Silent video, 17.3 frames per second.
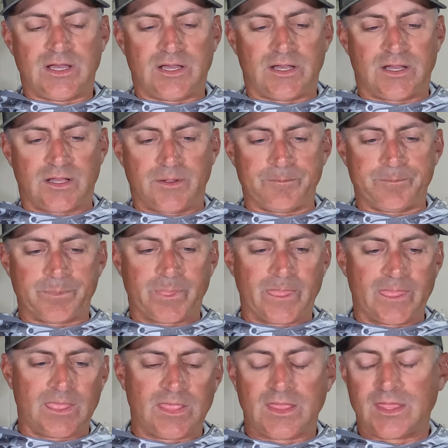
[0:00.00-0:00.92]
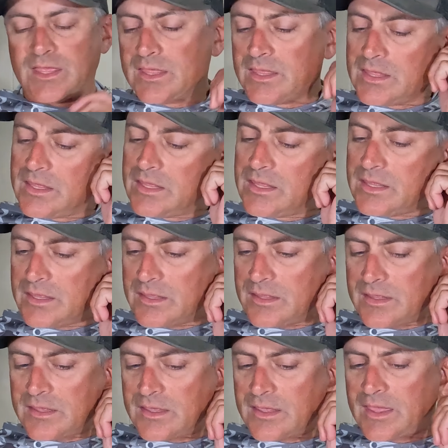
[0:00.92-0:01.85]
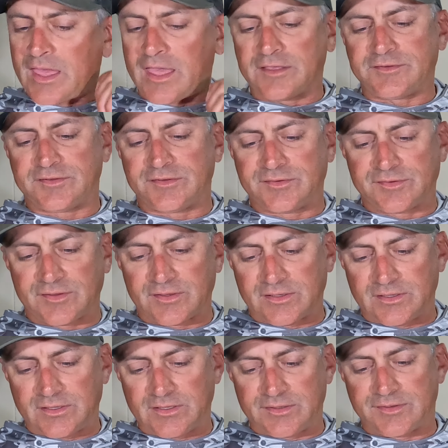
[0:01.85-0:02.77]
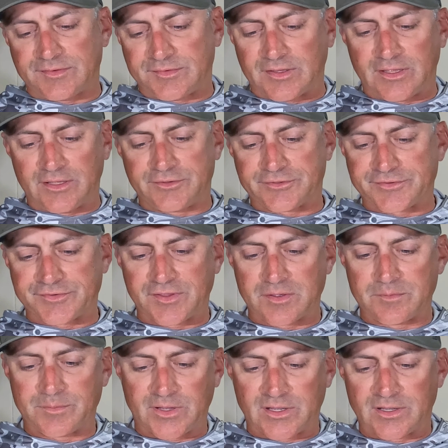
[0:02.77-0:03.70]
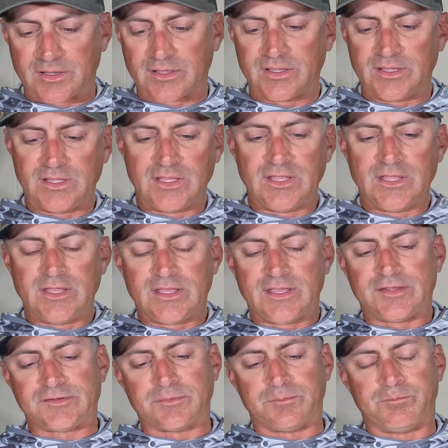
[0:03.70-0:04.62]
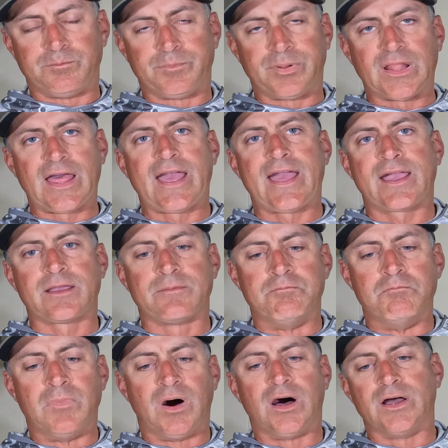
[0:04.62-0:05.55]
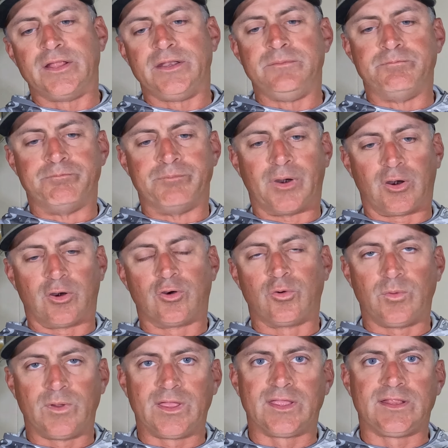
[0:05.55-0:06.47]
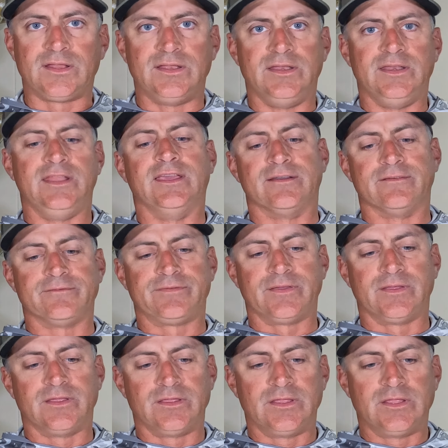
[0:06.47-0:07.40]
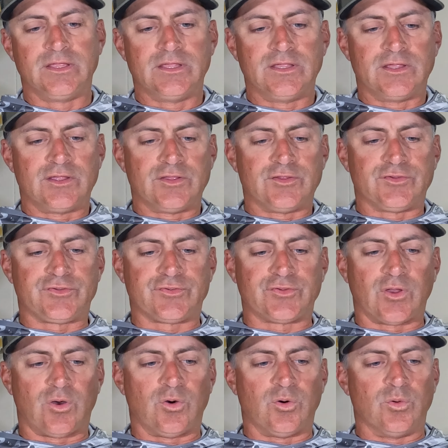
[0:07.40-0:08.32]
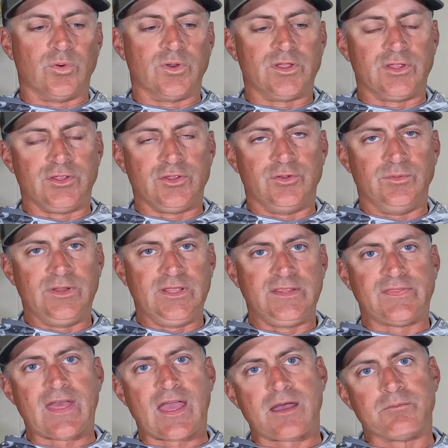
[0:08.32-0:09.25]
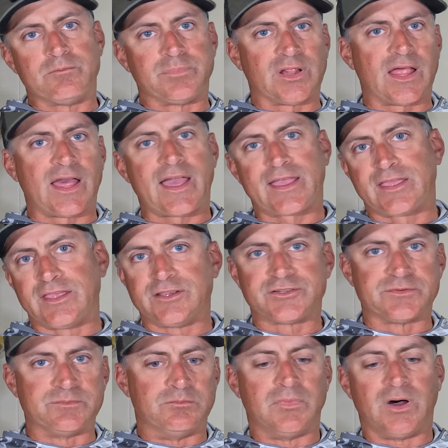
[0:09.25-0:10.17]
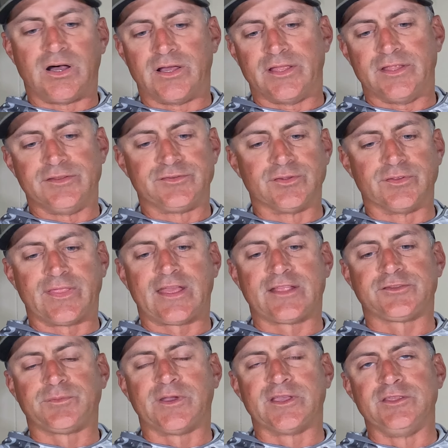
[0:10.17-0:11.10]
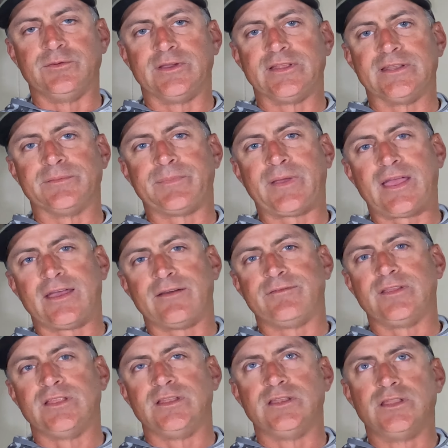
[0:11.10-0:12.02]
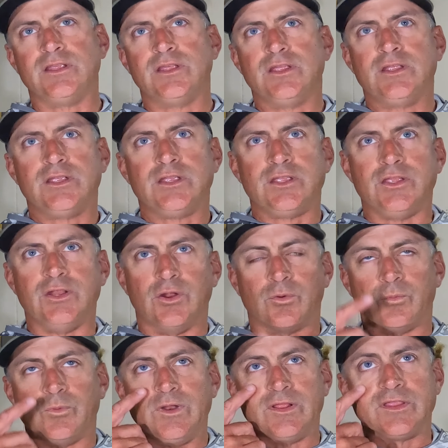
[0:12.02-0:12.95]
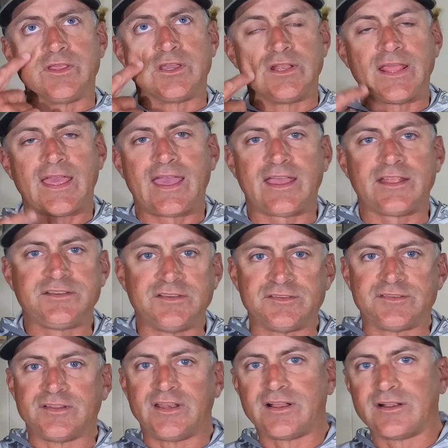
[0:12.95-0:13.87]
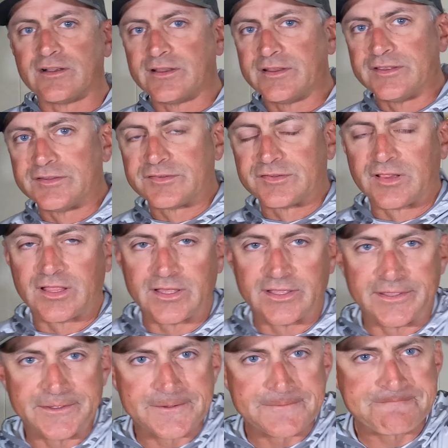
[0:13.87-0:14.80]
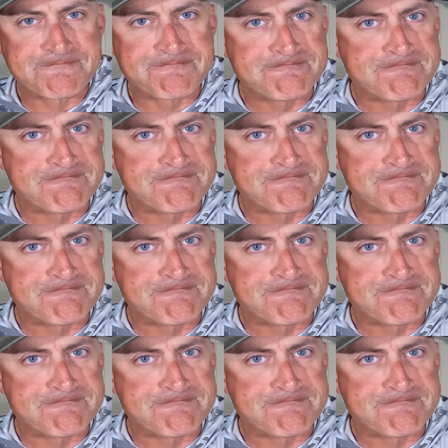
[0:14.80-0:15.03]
Um, Hex is an interesting bug. It's a black mud burrowing nymph. So you need that blackish mud. So that's why you end up having, really good hatches in areas like